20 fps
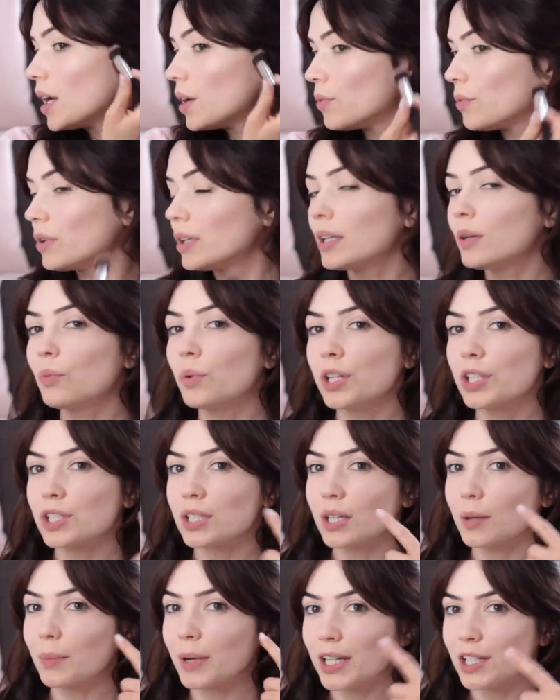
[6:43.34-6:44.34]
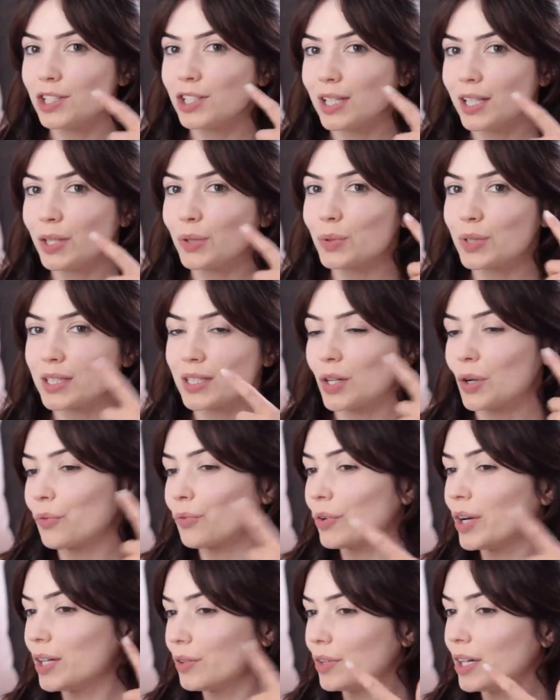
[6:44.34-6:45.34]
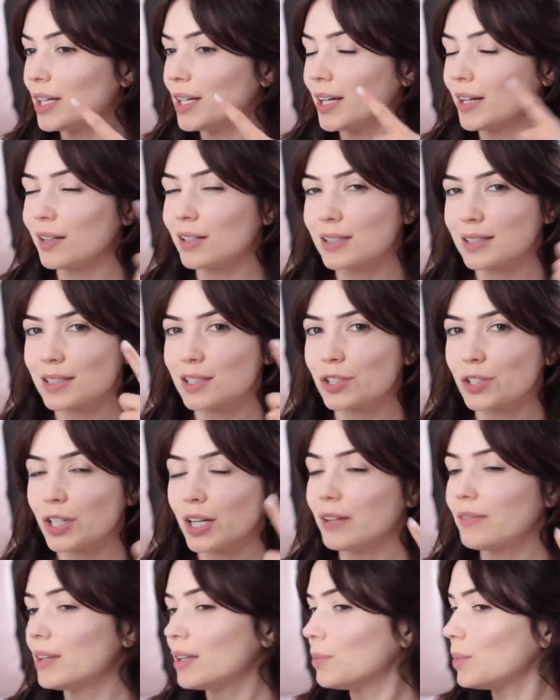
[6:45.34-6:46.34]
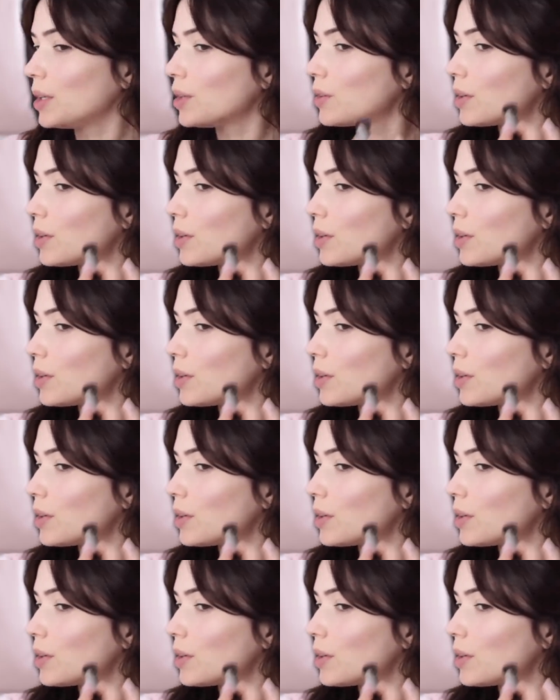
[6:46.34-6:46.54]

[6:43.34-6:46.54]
And I really wish that my cheek was not red right now because it's driving me